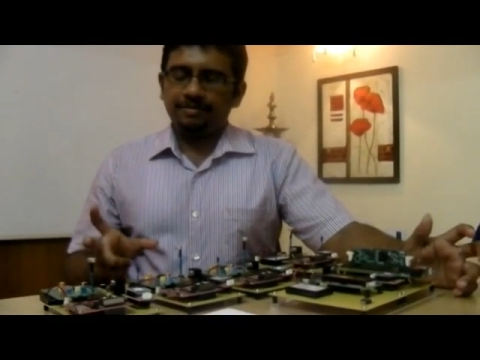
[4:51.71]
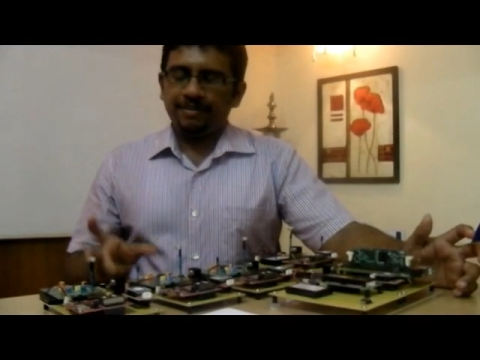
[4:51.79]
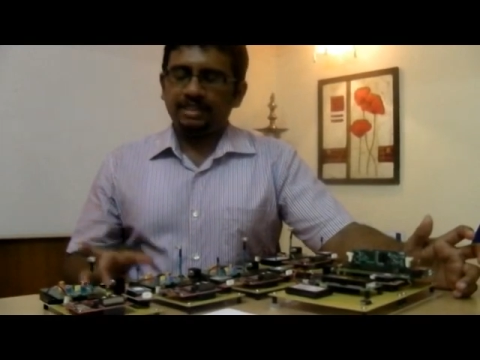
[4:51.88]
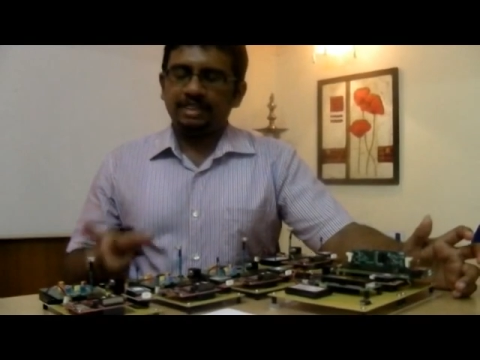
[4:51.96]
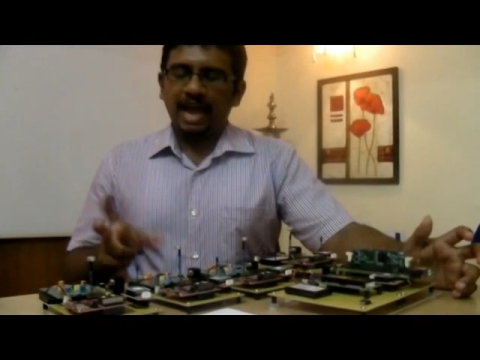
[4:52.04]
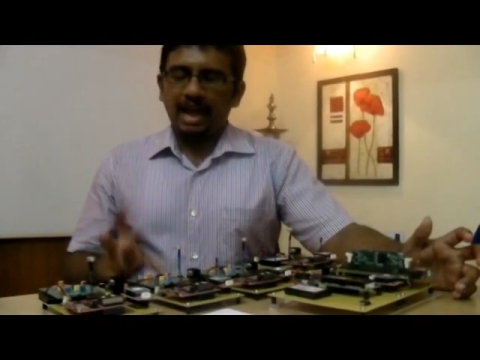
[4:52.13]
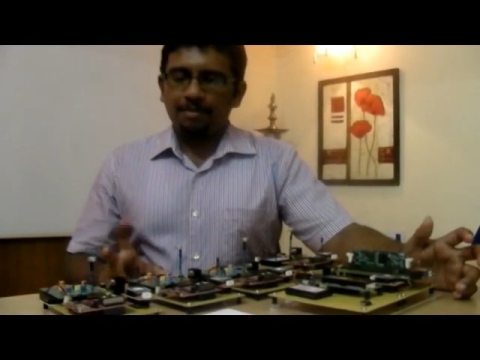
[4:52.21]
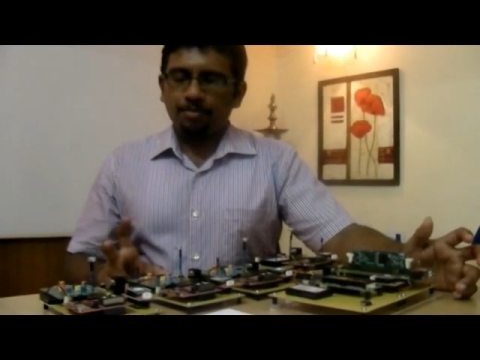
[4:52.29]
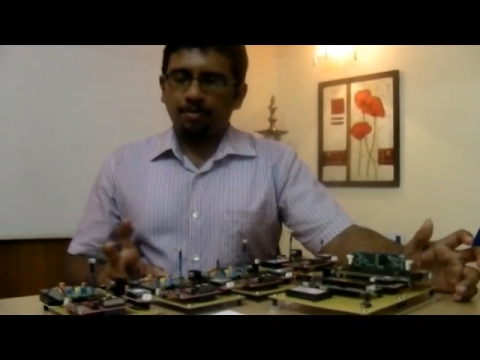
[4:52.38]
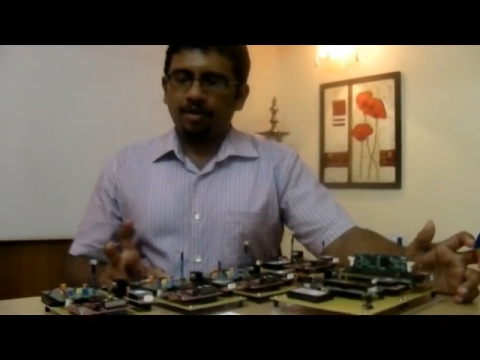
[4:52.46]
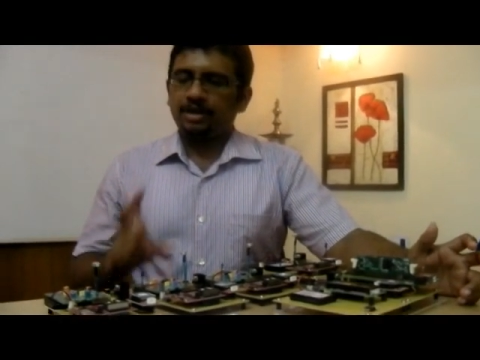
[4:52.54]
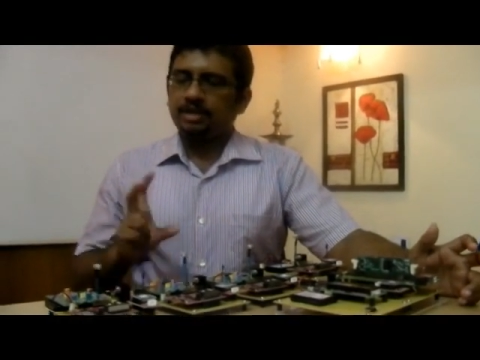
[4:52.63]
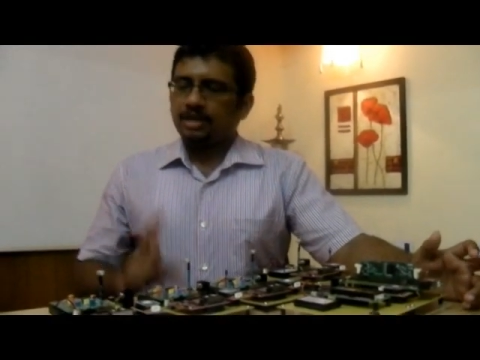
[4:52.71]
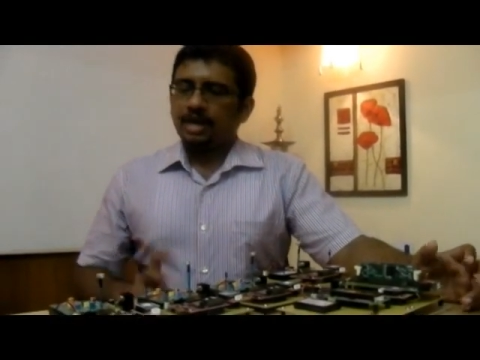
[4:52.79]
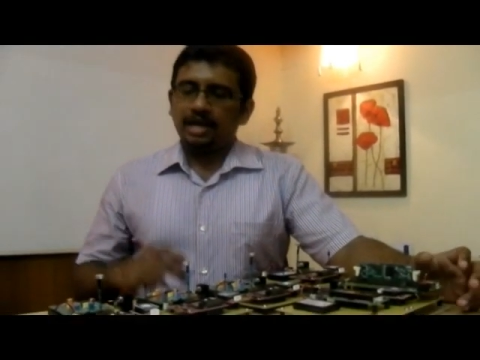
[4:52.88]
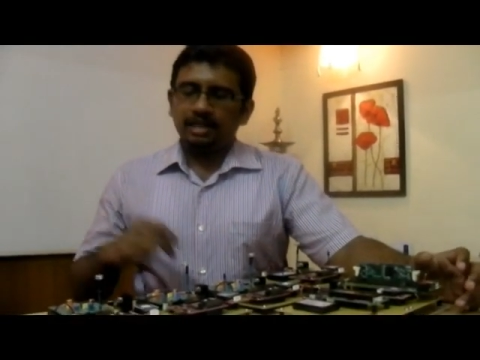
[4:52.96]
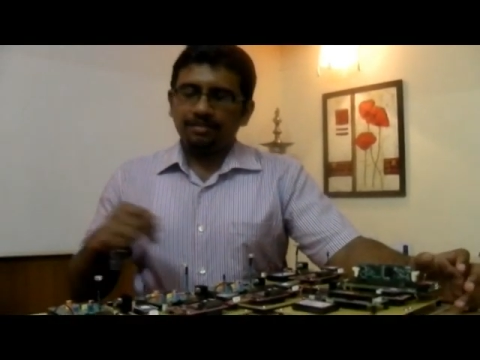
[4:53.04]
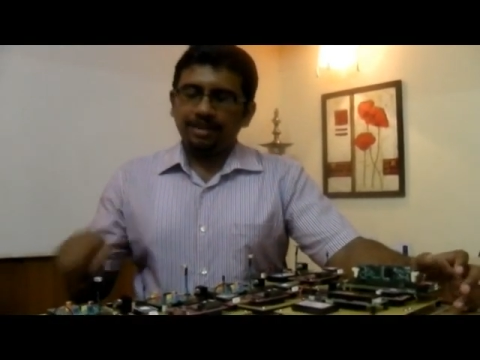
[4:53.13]
between that point
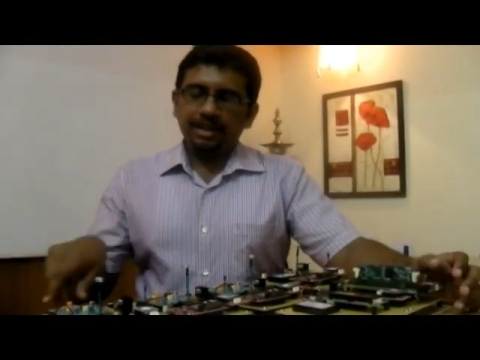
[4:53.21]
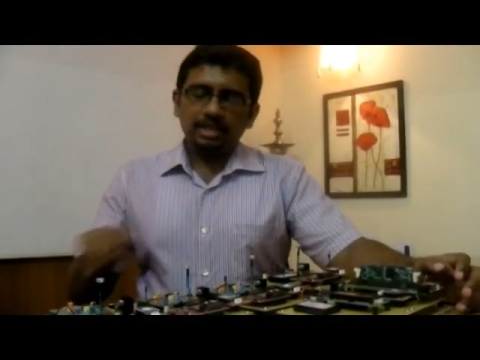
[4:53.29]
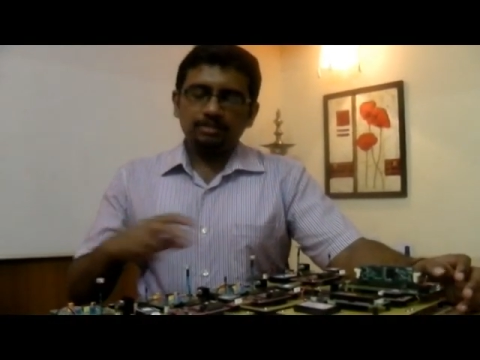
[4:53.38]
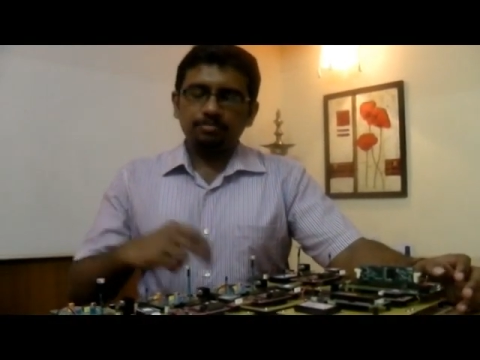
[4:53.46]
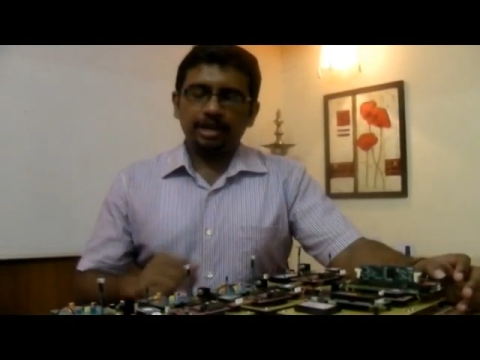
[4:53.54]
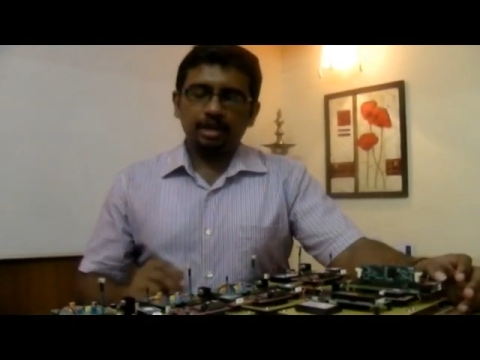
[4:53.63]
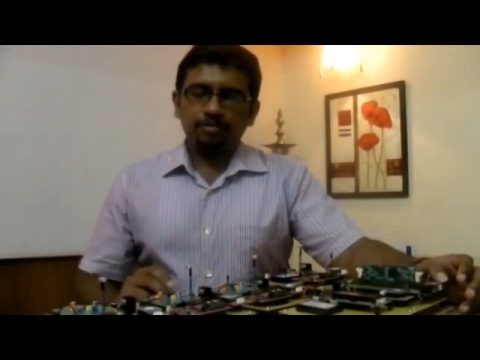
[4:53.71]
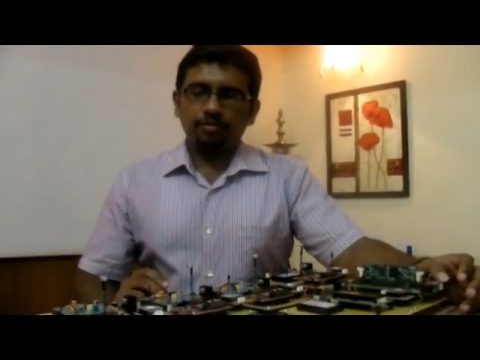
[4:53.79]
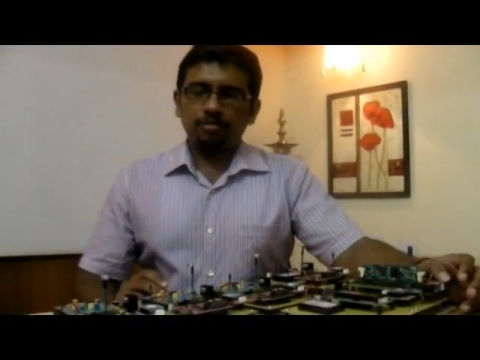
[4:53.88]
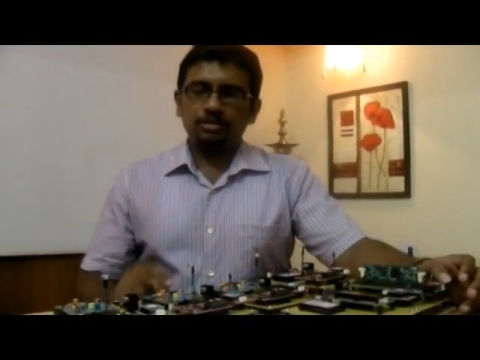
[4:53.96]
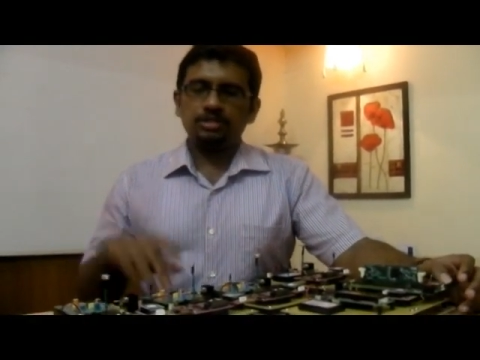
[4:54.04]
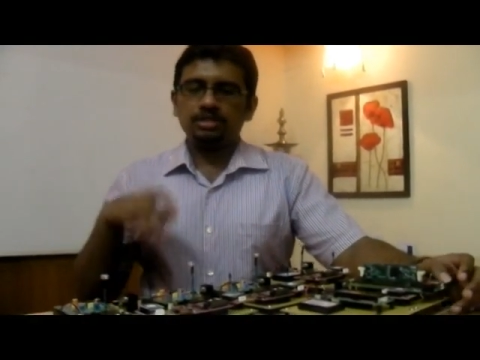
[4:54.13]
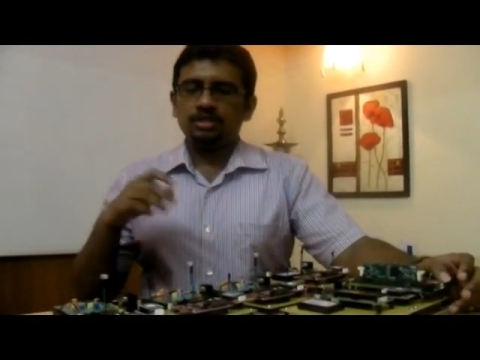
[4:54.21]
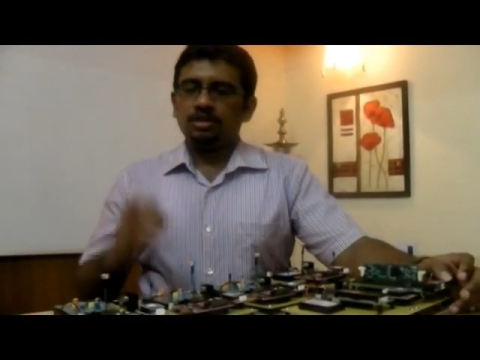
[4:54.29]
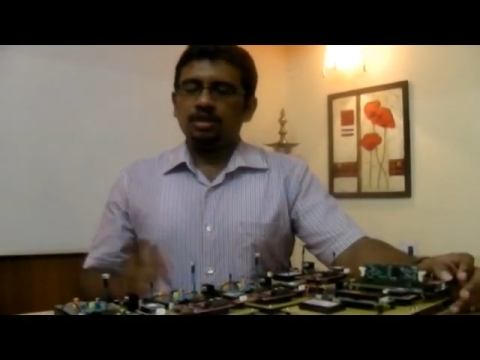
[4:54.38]
and the various microphones